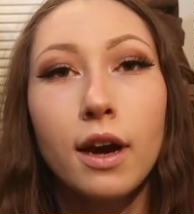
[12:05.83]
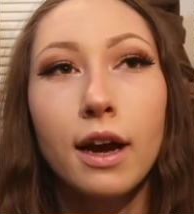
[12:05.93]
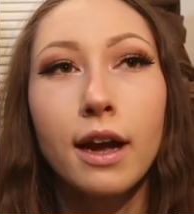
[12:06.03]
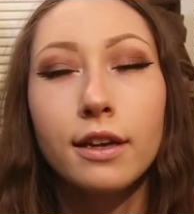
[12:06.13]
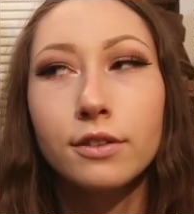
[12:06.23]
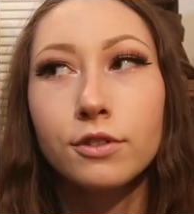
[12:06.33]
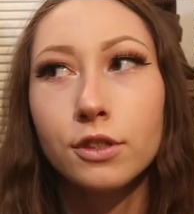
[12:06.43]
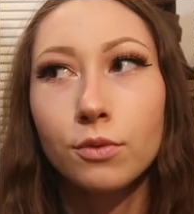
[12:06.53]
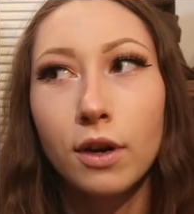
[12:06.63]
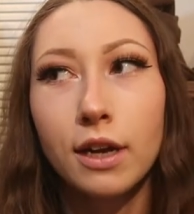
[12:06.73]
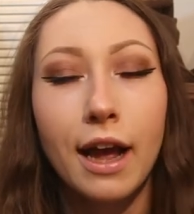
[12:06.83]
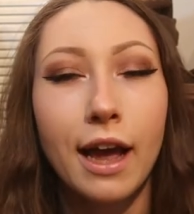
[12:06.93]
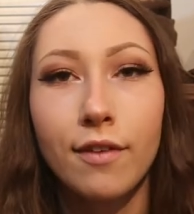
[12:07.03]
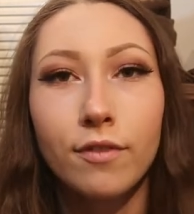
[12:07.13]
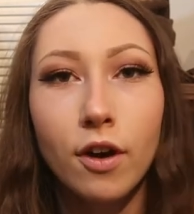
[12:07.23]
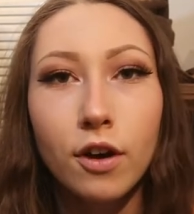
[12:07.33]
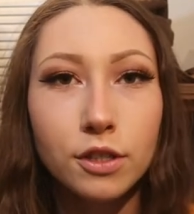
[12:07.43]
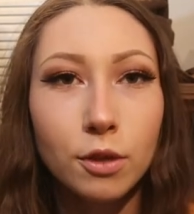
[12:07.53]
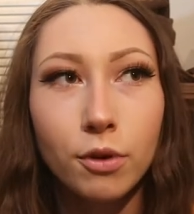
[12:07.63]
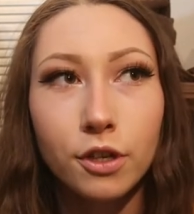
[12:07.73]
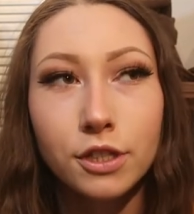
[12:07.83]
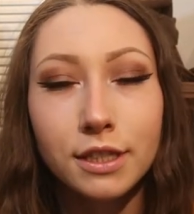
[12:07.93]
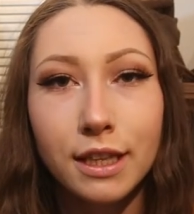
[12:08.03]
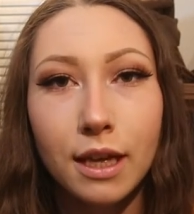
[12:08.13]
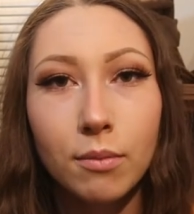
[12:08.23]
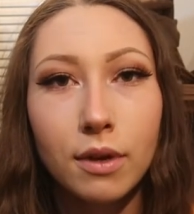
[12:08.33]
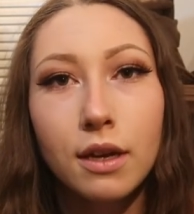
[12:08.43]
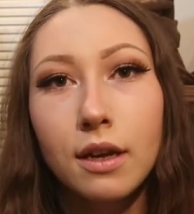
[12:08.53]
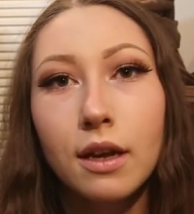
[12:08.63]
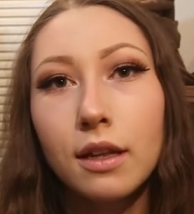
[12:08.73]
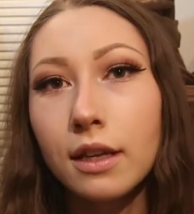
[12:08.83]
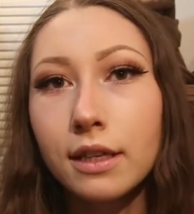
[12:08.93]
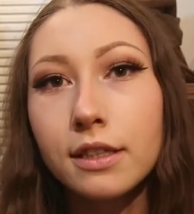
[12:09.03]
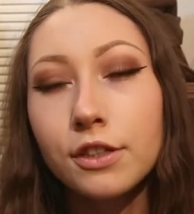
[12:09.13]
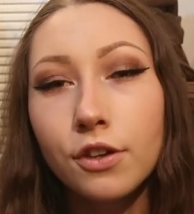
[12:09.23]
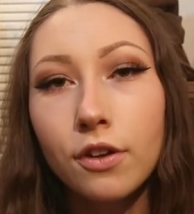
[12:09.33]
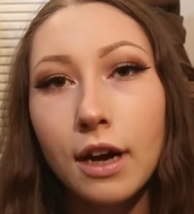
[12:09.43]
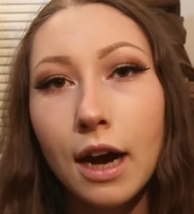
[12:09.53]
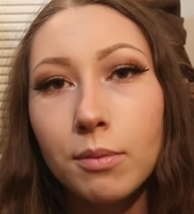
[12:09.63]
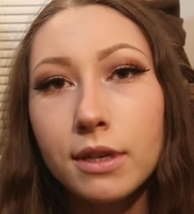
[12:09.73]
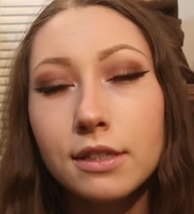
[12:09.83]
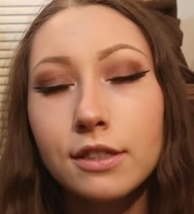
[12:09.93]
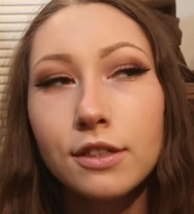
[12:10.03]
I have also purchased them like digital copies.